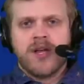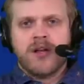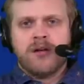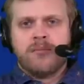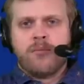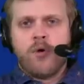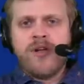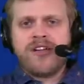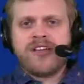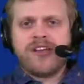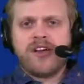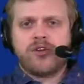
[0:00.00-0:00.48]

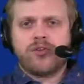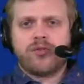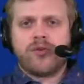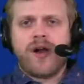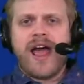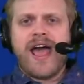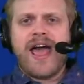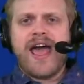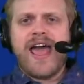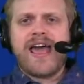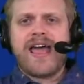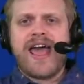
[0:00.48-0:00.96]
Marika
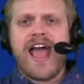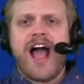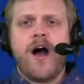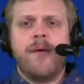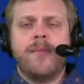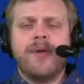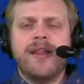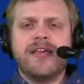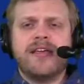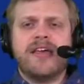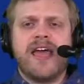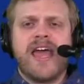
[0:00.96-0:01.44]
Gray, how
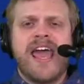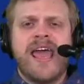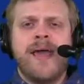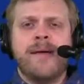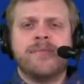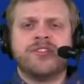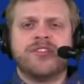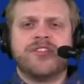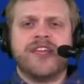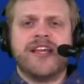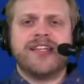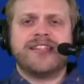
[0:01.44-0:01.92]
many
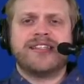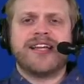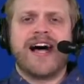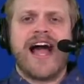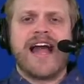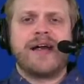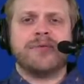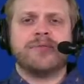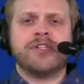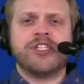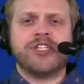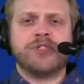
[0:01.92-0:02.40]
games do you think
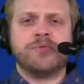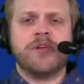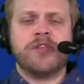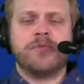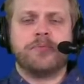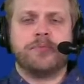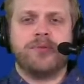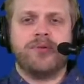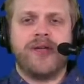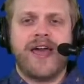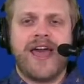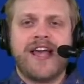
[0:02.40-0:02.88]
Tyron
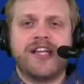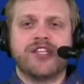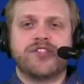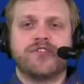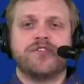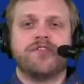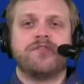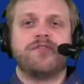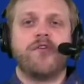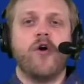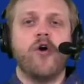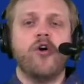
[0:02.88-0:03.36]
Smith plays
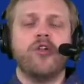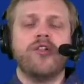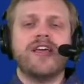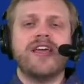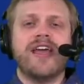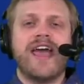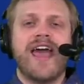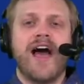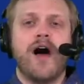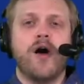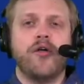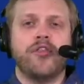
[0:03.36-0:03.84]

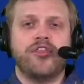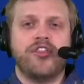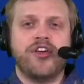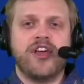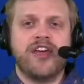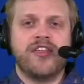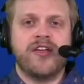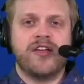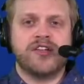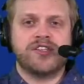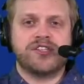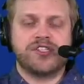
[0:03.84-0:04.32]
fully
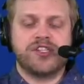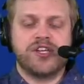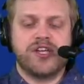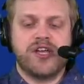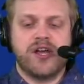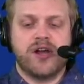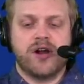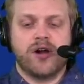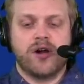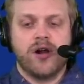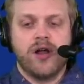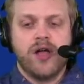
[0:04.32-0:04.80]
healthy this
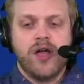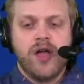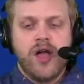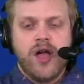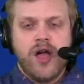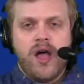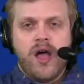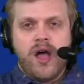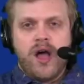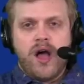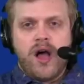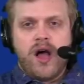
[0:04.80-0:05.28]
year?
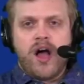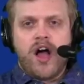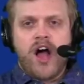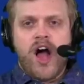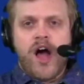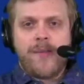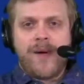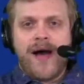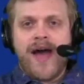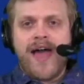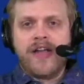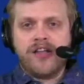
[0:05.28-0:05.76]

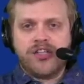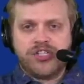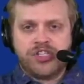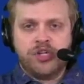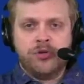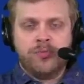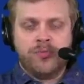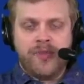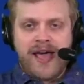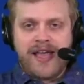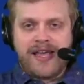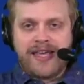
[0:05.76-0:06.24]
Um, I
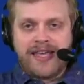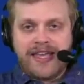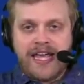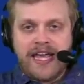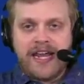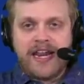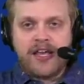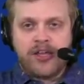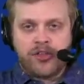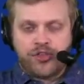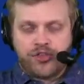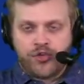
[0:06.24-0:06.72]
assume like
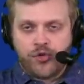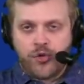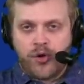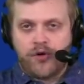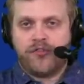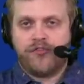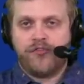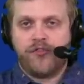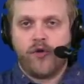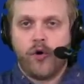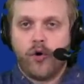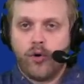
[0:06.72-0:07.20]
getting through a
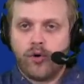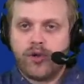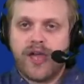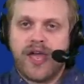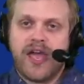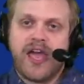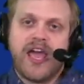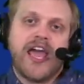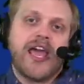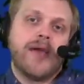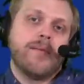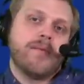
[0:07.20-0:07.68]
full
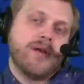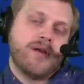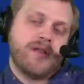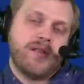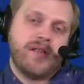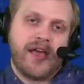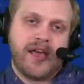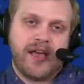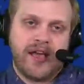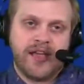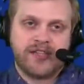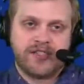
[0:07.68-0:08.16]
game
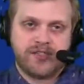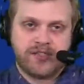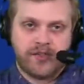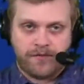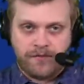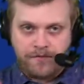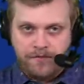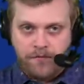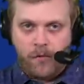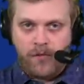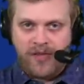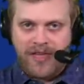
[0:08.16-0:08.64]
like is the
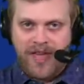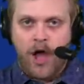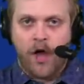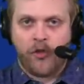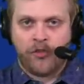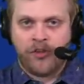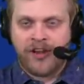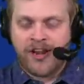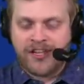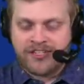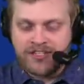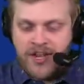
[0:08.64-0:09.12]
fully
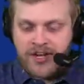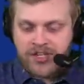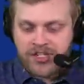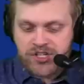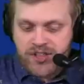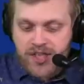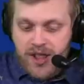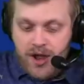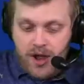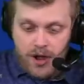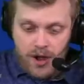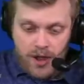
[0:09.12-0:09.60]
healthy designation
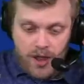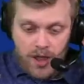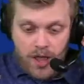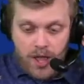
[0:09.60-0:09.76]
there.